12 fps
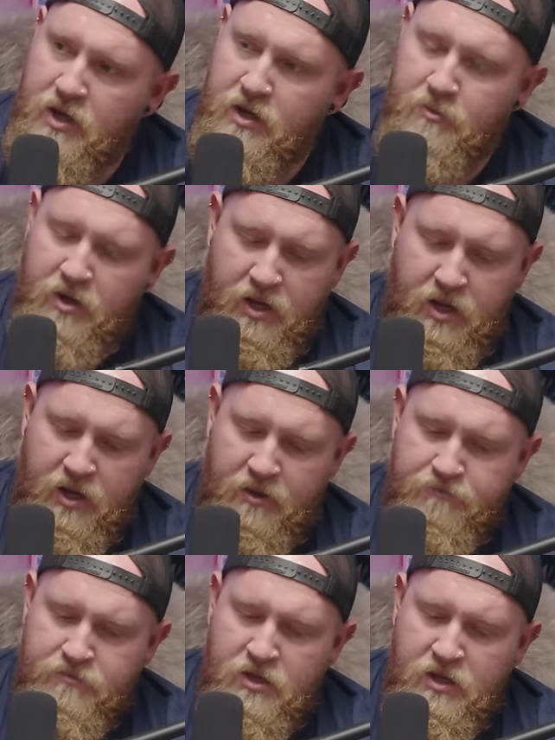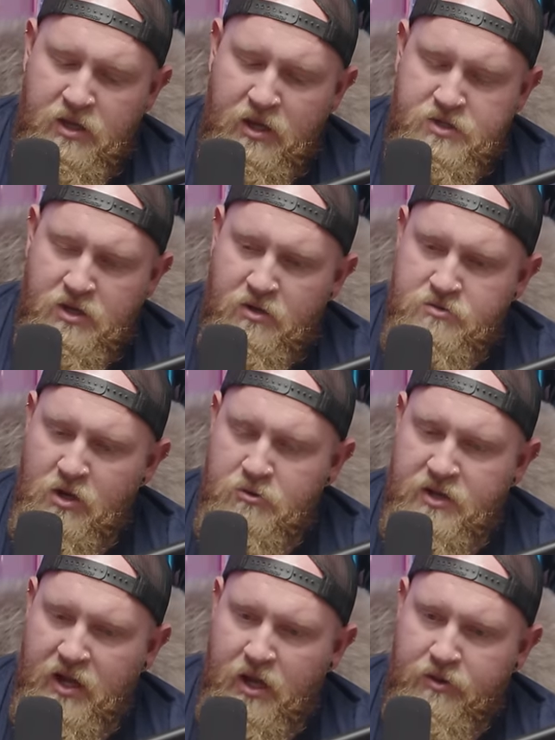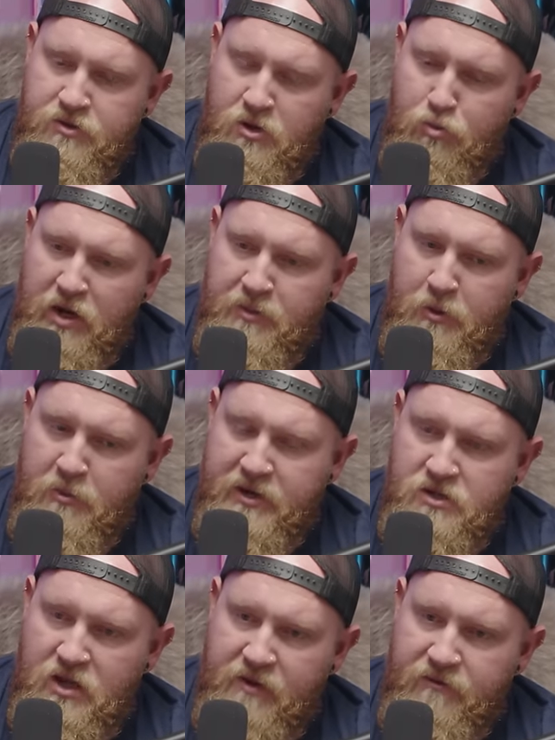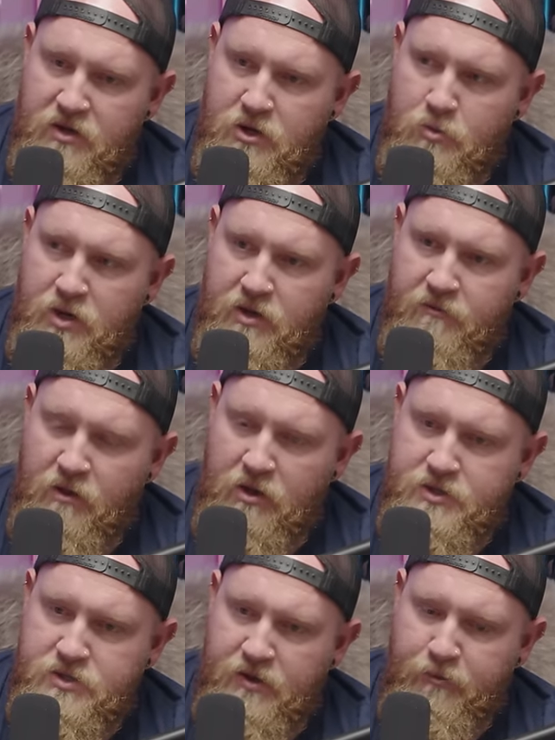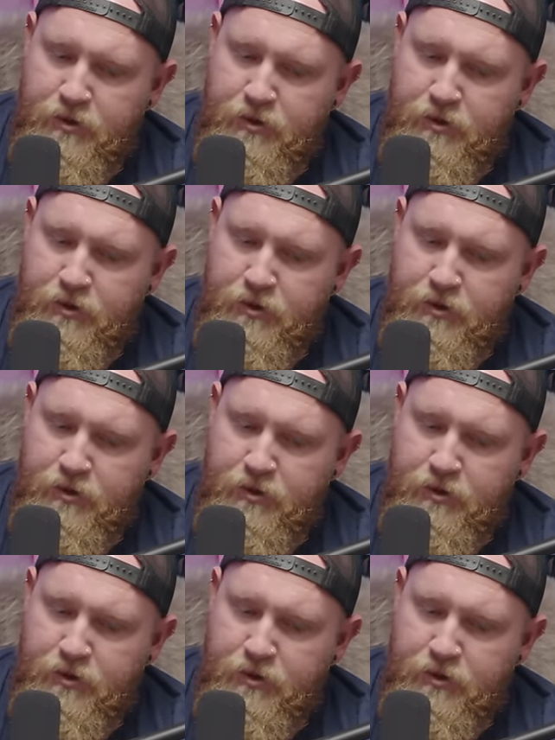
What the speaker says: But yeah, but so no death, no bringing people back to life, and nobody falling in